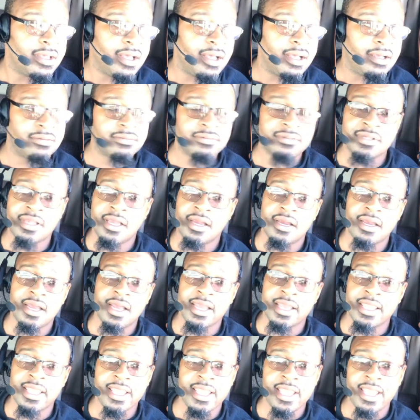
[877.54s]
I'm sorry,
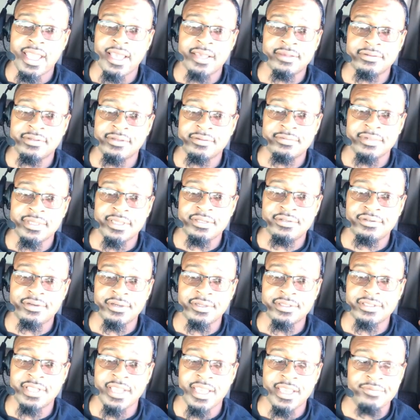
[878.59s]
I can't have some of these
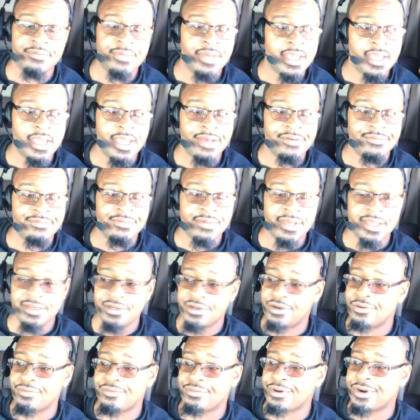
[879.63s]
trucks they be having, man.
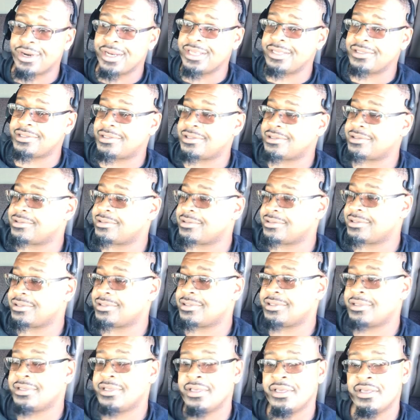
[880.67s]
No brakes.
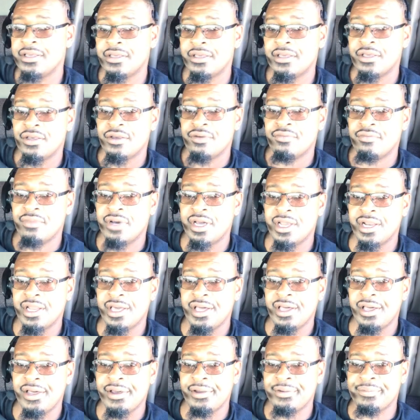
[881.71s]

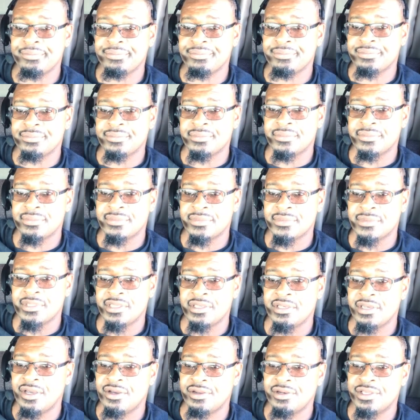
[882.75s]
But
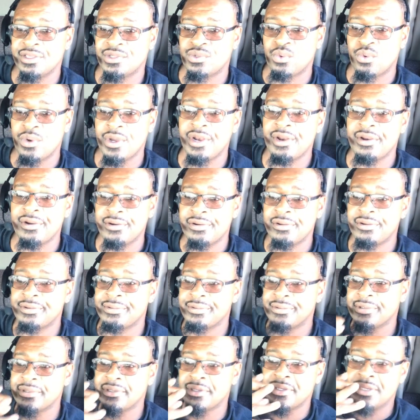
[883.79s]
this winter,
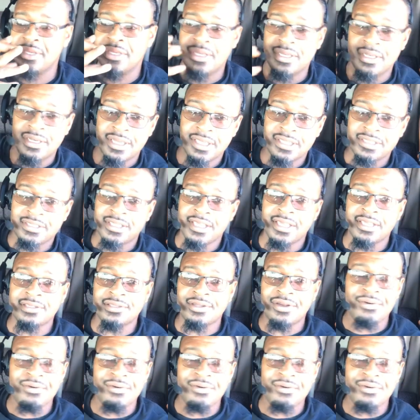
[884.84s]
they say it's